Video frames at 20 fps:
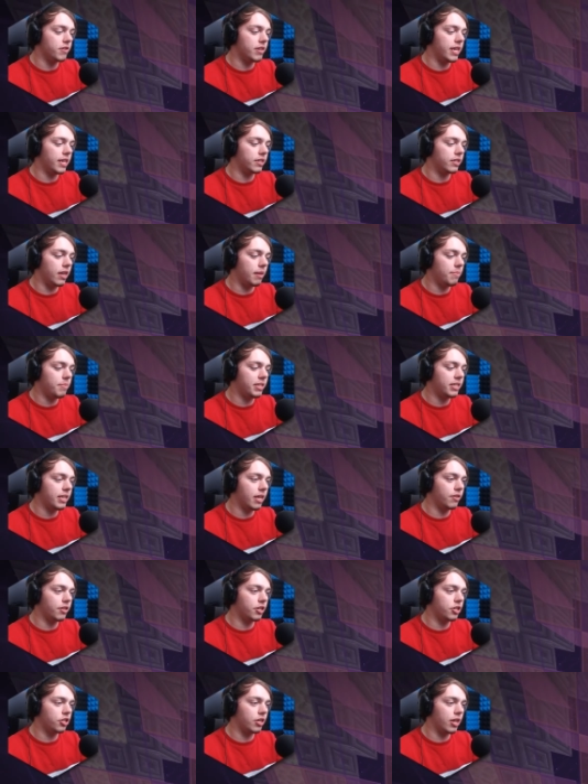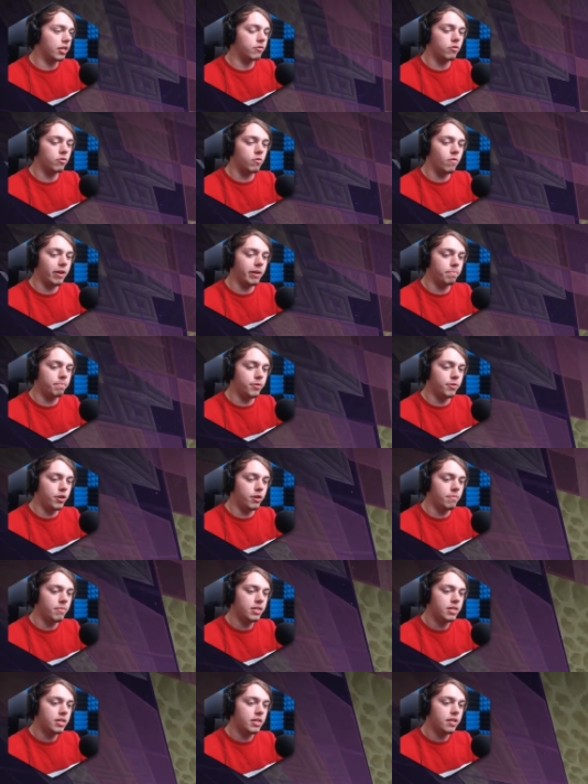in here. So, let me sell this chest real quick.
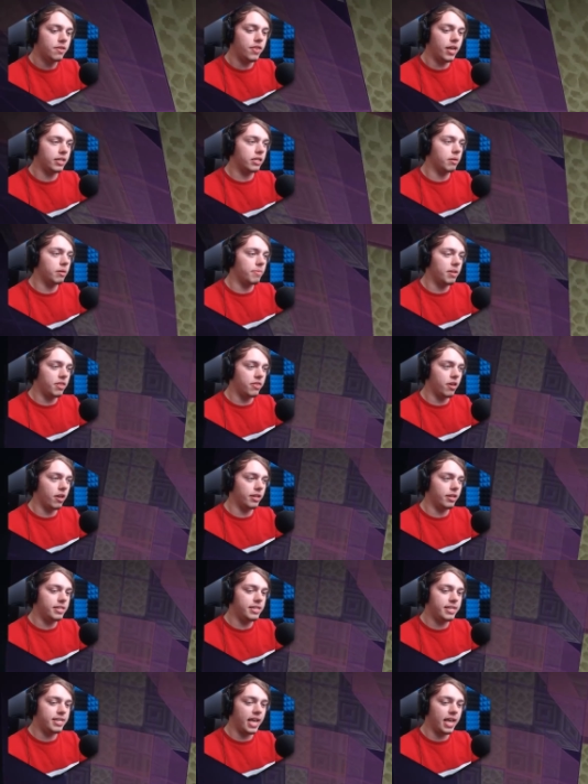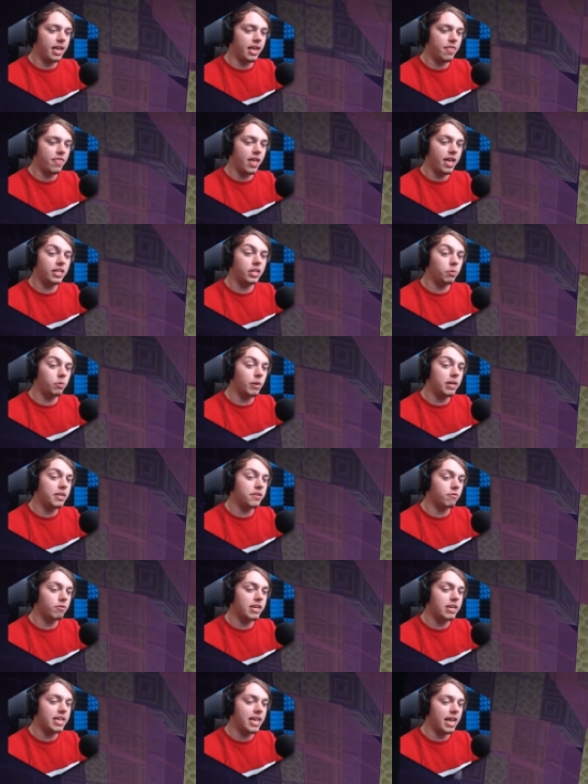Boom. That's going to be thirty K in there.
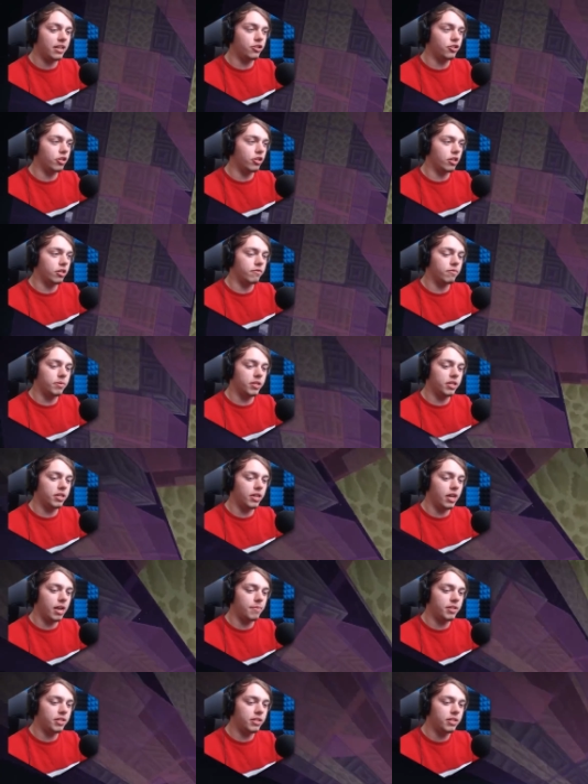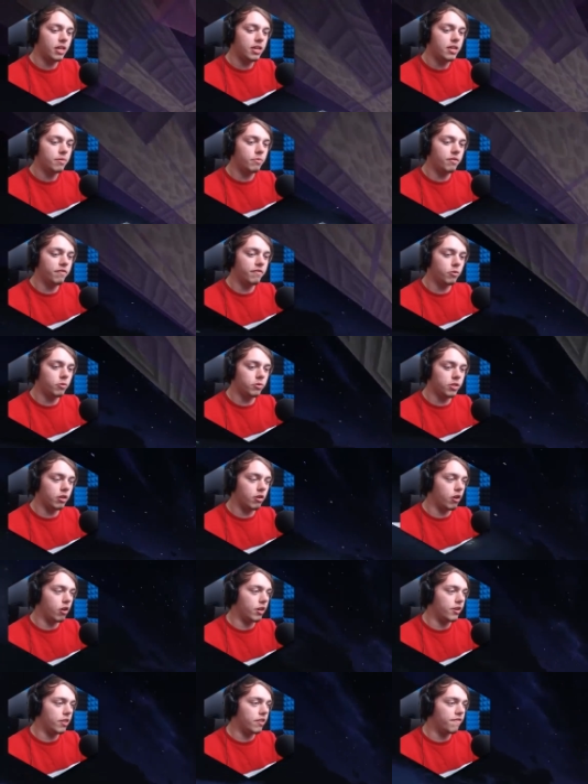twenty-three K just from the diamonds. We've also
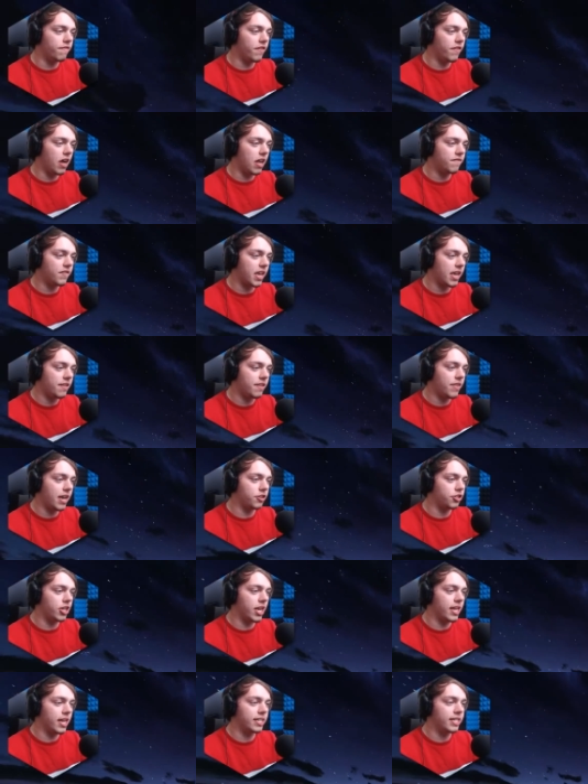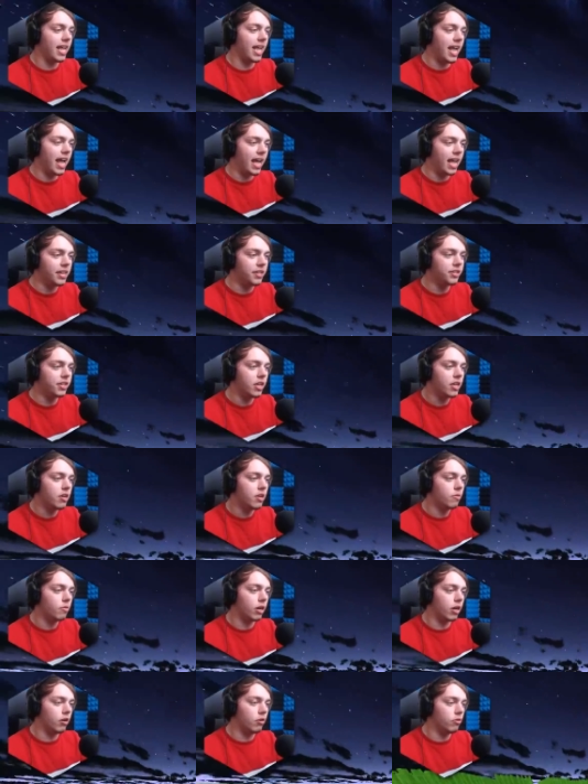got another five K in that chest, and
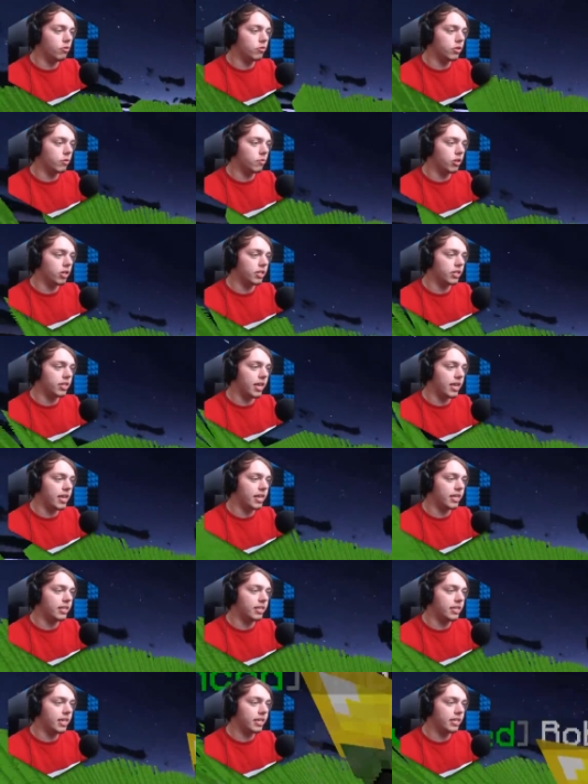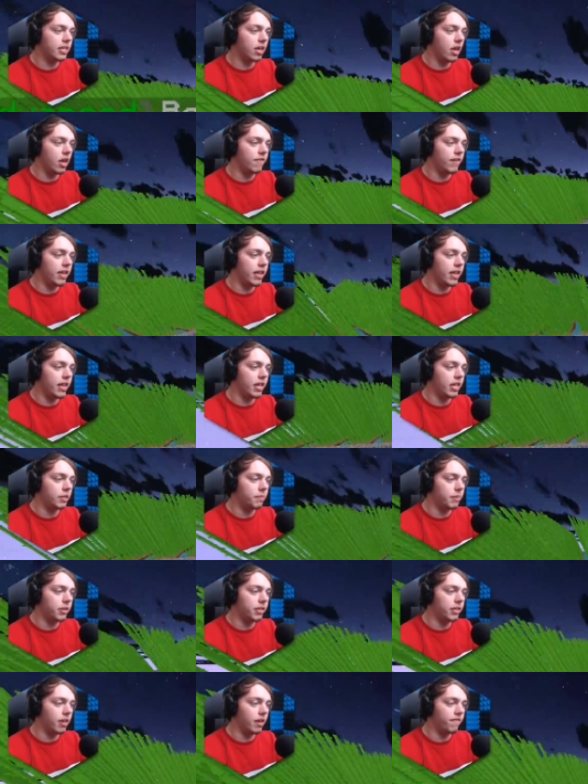what I also want to say is this guy over here has
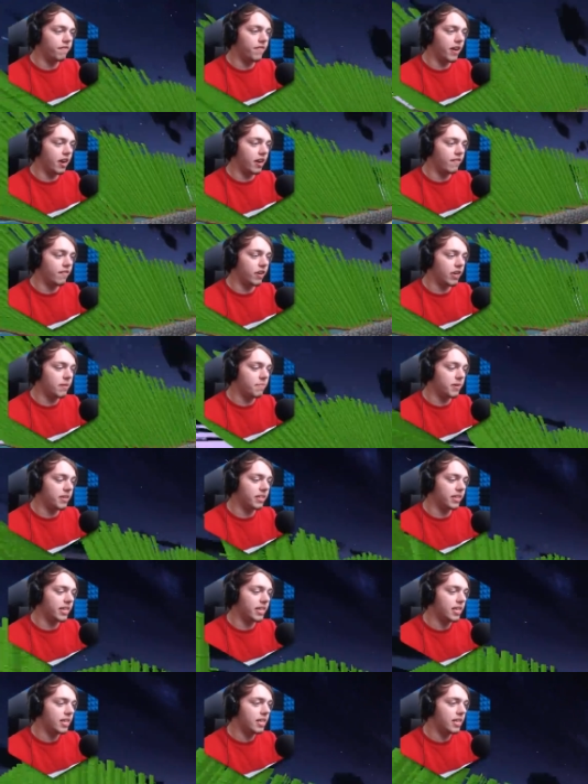been very, very busy